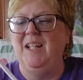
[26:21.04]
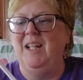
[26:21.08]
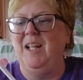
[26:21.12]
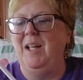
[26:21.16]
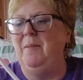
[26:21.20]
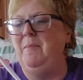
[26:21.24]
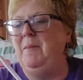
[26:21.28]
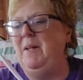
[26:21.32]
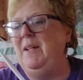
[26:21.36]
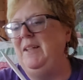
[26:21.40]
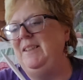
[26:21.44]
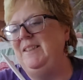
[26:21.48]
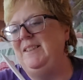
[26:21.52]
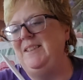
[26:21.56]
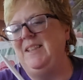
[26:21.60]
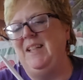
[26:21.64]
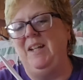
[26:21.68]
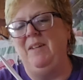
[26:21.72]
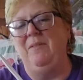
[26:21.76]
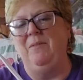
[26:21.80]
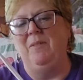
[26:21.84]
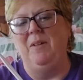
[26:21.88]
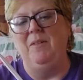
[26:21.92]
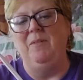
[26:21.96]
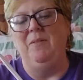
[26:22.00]
I might
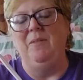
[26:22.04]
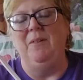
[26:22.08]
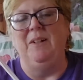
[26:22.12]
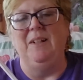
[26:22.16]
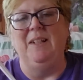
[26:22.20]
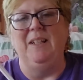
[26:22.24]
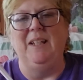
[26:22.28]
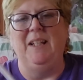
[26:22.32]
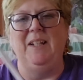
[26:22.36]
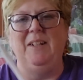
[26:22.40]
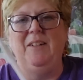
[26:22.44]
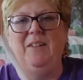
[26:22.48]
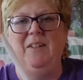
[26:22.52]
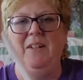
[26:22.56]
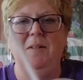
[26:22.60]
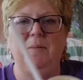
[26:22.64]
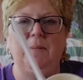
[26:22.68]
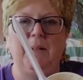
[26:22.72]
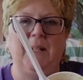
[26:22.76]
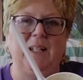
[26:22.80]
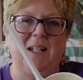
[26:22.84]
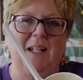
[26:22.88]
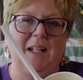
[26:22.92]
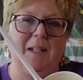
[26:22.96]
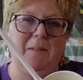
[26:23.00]
save one for later. But
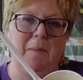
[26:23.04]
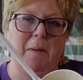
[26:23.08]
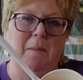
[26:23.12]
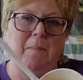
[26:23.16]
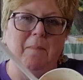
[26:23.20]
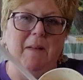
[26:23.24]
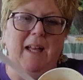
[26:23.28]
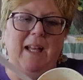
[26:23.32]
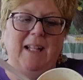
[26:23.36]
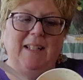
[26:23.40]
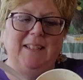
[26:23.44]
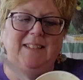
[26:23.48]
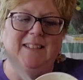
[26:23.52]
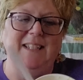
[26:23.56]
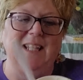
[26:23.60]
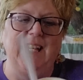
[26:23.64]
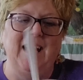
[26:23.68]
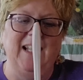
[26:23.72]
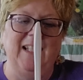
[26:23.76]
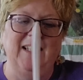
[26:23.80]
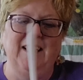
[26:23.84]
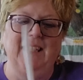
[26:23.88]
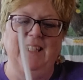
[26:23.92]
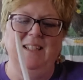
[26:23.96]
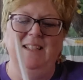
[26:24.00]
I got my mac
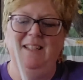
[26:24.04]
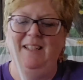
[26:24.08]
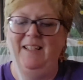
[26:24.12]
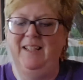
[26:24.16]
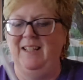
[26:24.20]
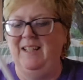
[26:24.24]
salad.